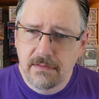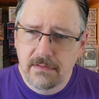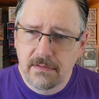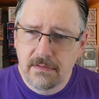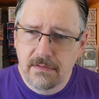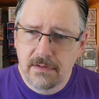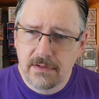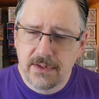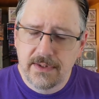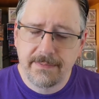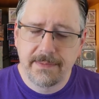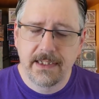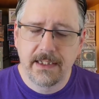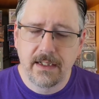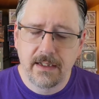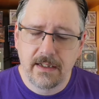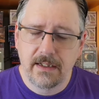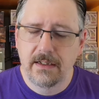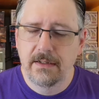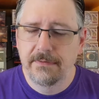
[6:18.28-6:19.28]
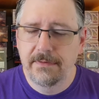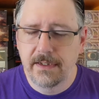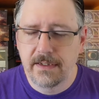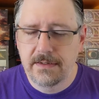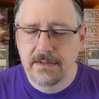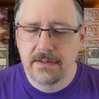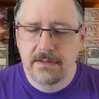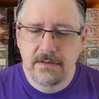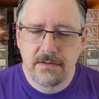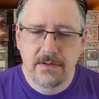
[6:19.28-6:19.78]
some of the on hit
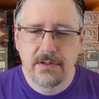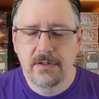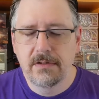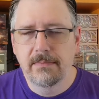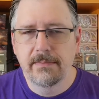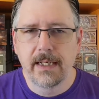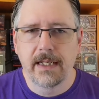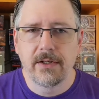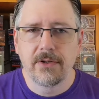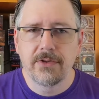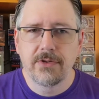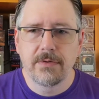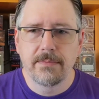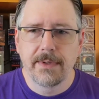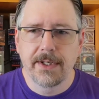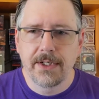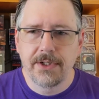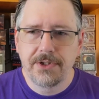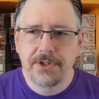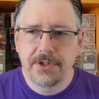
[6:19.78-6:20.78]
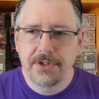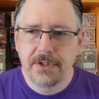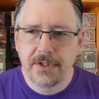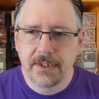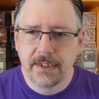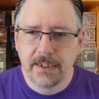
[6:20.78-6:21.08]
effects don't matter so much.